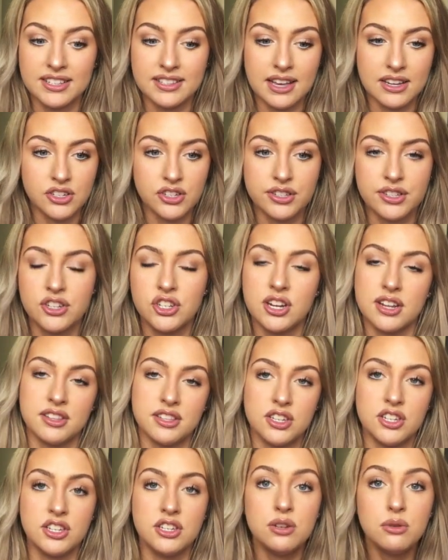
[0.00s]
That's just a
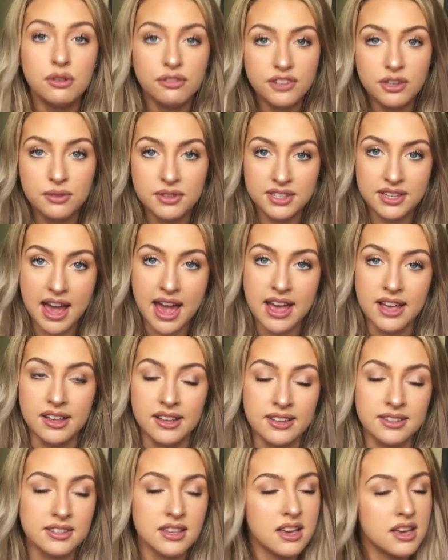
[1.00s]
chance to do a few
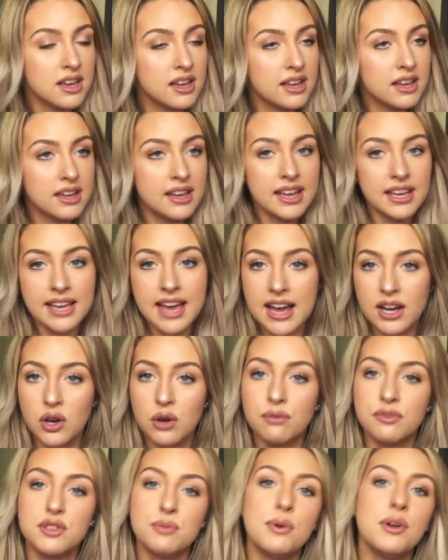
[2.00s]
scales, get
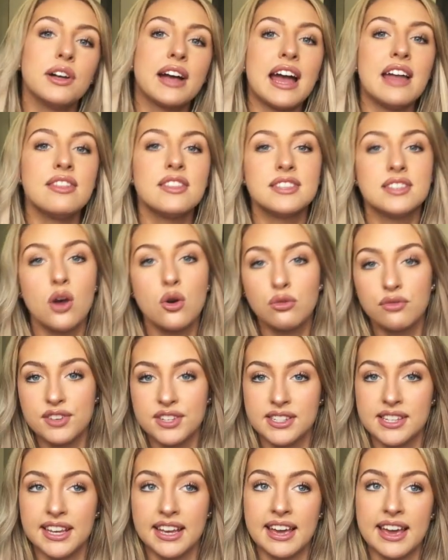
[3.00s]
comfortable, get in the zone for
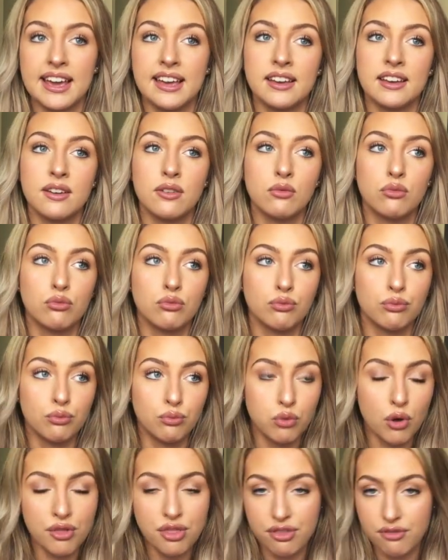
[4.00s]
singing,
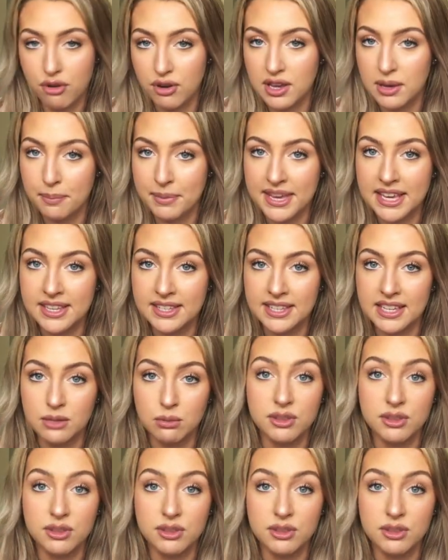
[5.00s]
run through your pieces